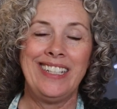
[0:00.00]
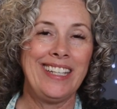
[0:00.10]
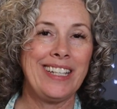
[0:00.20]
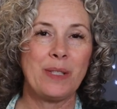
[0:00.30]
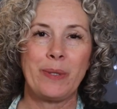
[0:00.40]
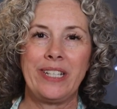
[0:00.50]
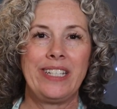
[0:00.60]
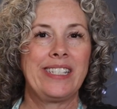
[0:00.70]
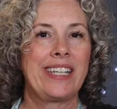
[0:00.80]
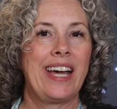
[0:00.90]
it is what it
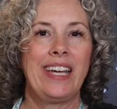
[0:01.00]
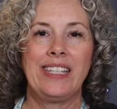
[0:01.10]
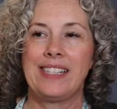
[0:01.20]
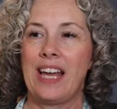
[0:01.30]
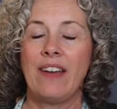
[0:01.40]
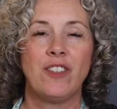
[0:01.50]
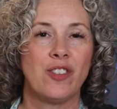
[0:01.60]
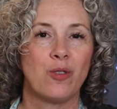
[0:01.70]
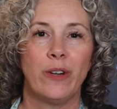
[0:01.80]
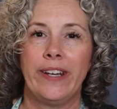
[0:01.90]
is, guys. I've
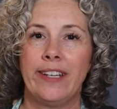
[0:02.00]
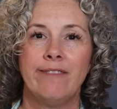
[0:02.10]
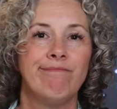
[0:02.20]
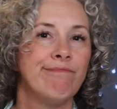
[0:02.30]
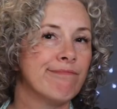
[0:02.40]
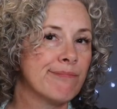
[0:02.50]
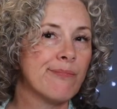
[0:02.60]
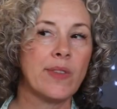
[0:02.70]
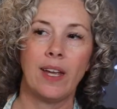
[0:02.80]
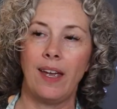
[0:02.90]
destroyed it.
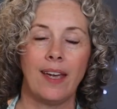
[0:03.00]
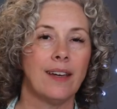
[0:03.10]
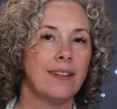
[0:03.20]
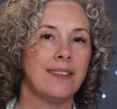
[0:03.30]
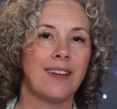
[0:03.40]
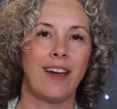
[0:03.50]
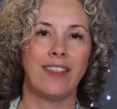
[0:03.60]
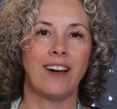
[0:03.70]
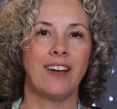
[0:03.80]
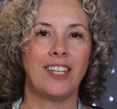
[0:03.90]
And I
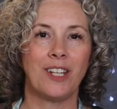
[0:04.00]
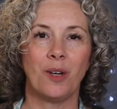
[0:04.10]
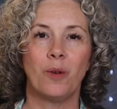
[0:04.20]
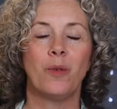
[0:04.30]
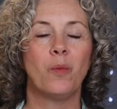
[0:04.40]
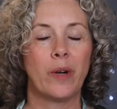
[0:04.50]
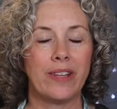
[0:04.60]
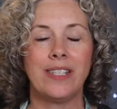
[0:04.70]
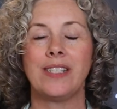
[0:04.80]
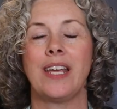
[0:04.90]
thought, you know, one
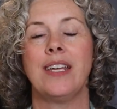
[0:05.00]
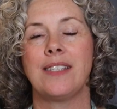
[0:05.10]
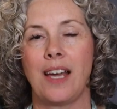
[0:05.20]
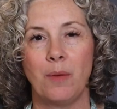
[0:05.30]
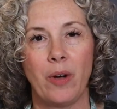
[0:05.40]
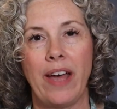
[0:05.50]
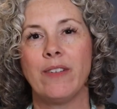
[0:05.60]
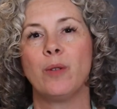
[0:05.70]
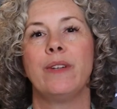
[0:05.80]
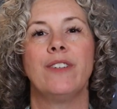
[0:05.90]
of these days I will have
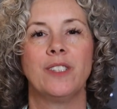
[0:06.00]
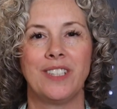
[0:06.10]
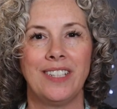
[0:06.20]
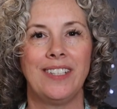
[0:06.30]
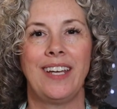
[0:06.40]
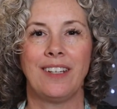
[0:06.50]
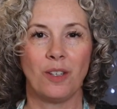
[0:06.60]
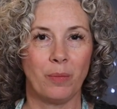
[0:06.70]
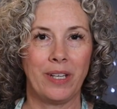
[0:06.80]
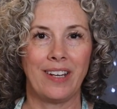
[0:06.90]
it refelted and
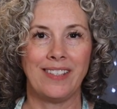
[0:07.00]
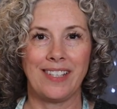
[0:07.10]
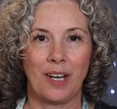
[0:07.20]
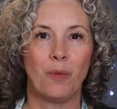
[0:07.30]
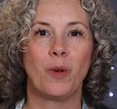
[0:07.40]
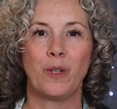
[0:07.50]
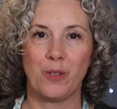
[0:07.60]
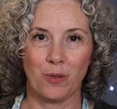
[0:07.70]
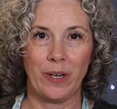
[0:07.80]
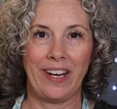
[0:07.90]
it'll be nice and I won't
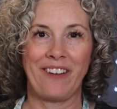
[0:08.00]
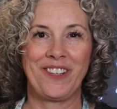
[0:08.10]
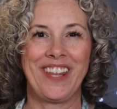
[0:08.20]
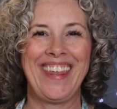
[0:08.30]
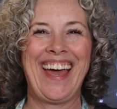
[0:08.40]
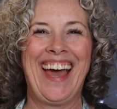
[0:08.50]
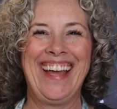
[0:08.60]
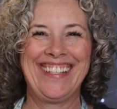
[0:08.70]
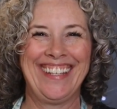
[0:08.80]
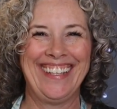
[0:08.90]
destroy it after
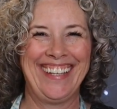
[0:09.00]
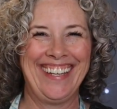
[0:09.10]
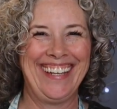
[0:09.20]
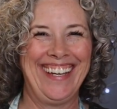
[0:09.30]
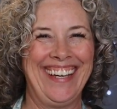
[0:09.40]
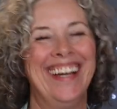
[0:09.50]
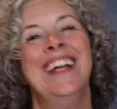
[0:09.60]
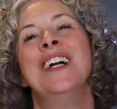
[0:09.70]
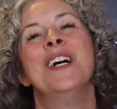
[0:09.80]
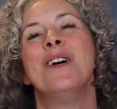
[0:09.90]
that.
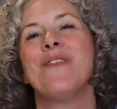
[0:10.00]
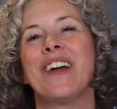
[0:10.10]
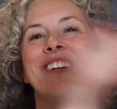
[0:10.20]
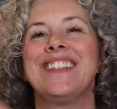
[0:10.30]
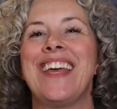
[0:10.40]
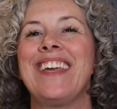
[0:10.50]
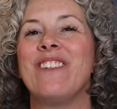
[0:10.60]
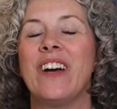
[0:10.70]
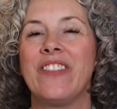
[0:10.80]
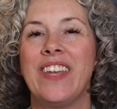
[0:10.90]
but I'm going to take
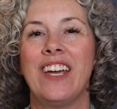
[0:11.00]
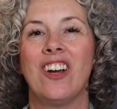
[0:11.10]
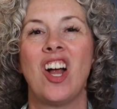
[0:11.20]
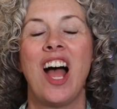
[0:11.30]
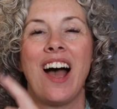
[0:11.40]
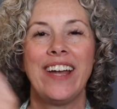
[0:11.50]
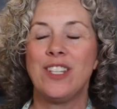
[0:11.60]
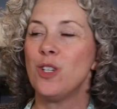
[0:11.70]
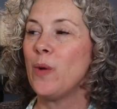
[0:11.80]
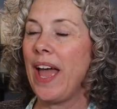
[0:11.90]
you out there. I
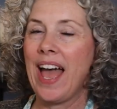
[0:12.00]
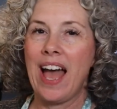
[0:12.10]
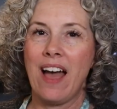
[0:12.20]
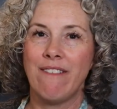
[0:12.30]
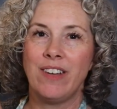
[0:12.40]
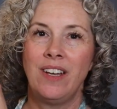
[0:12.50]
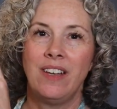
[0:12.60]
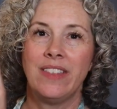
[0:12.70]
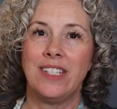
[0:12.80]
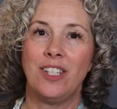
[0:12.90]
do have
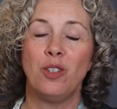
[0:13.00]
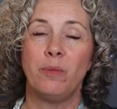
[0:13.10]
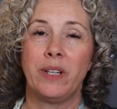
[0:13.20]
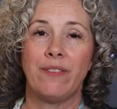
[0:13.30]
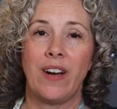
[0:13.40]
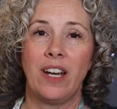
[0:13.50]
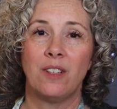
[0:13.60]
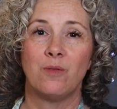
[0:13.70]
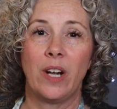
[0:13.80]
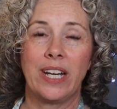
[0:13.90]
the
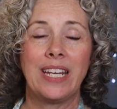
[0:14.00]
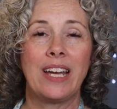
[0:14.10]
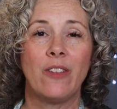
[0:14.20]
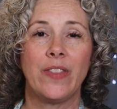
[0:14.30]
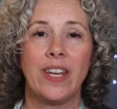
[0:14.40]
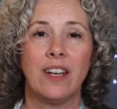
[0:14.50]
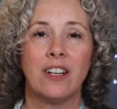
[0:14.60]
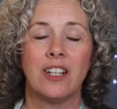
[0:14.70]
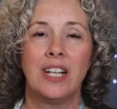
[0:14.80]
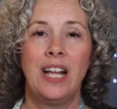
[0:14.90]
dehumidifier running out
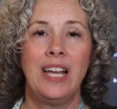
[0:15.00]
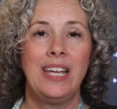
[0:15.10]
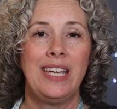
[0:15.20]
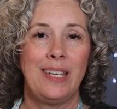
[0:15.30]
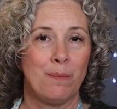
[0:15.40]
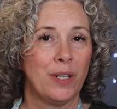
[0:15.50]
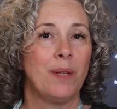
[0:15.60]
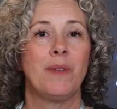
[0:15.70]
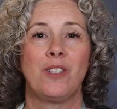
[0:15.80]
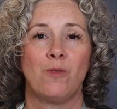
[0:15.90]
there, it
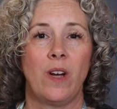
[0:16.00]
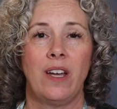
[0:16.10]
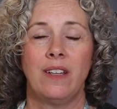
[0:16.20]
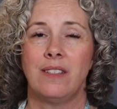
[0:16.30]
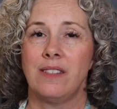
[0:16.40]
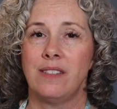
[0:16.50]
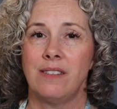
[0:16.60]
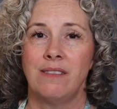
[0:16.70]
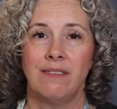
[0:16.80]
pretty much runs